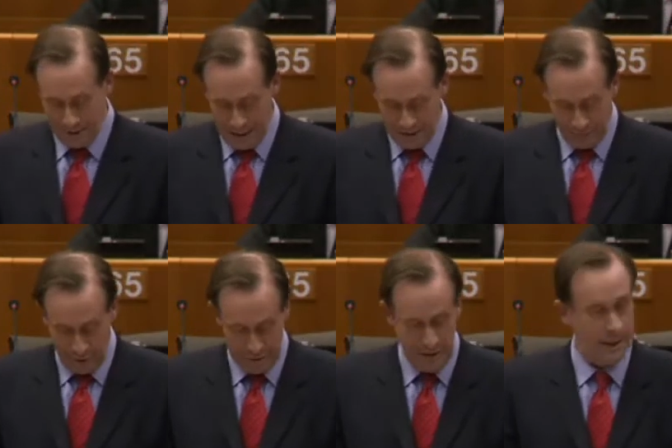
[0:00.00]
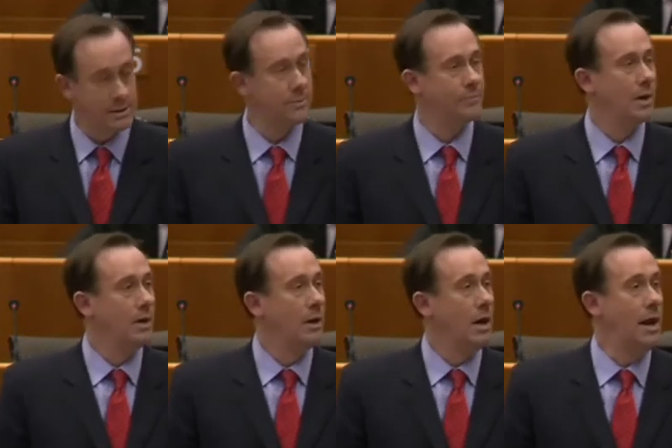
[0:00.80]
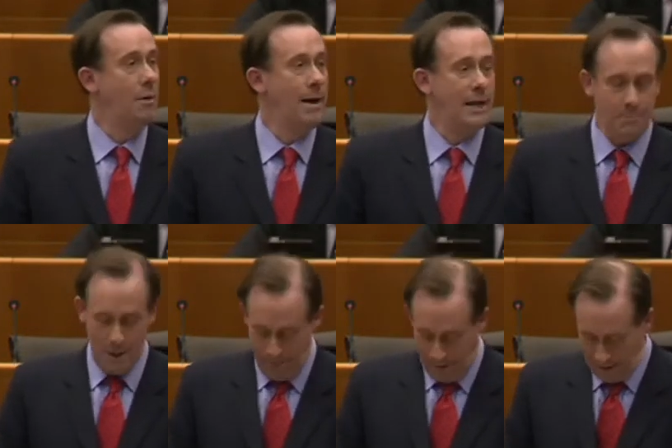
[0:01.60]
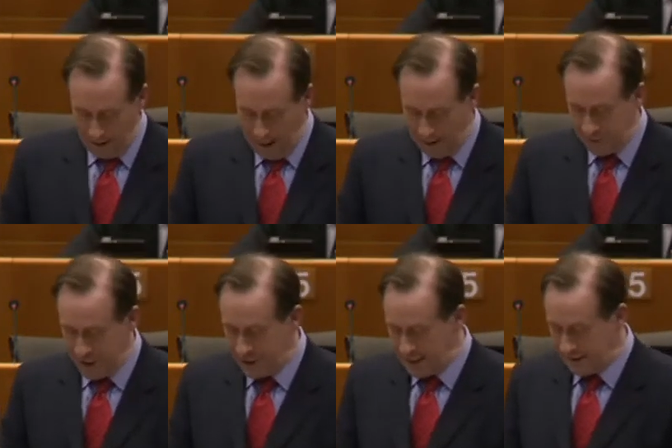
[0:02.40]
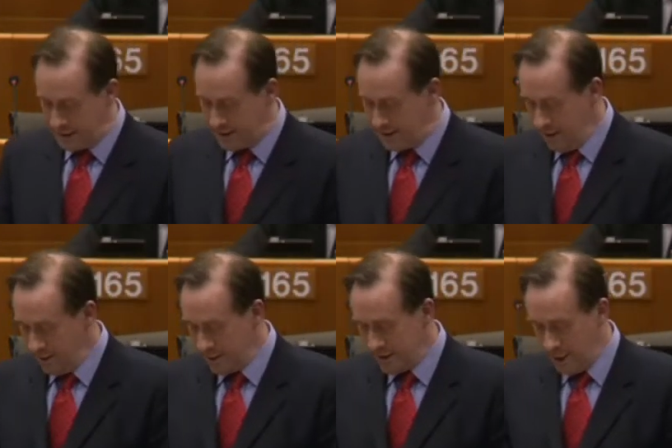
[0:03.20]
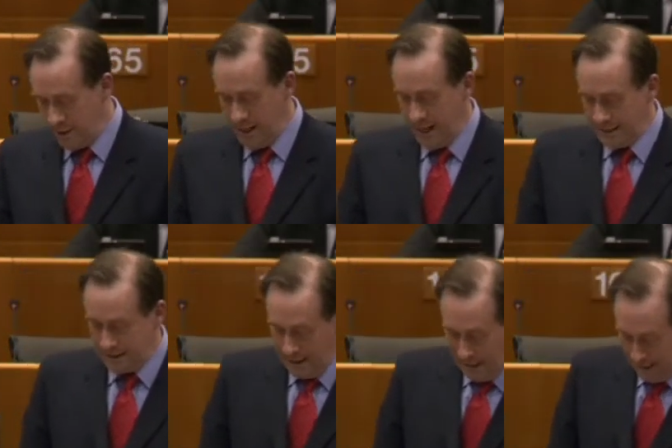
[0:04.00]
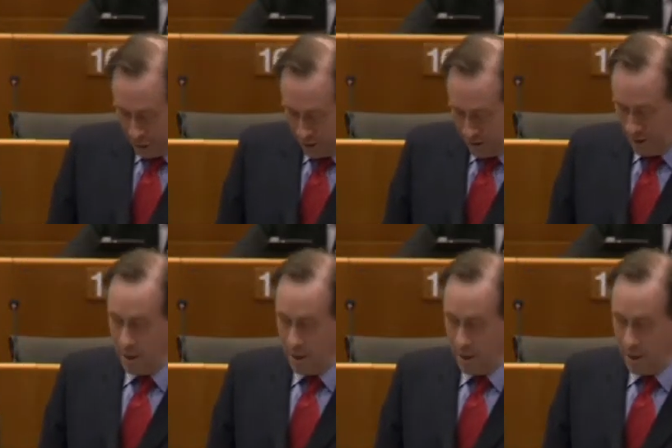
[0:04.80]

its frontiers. Now, many people have suggested that Sunday's election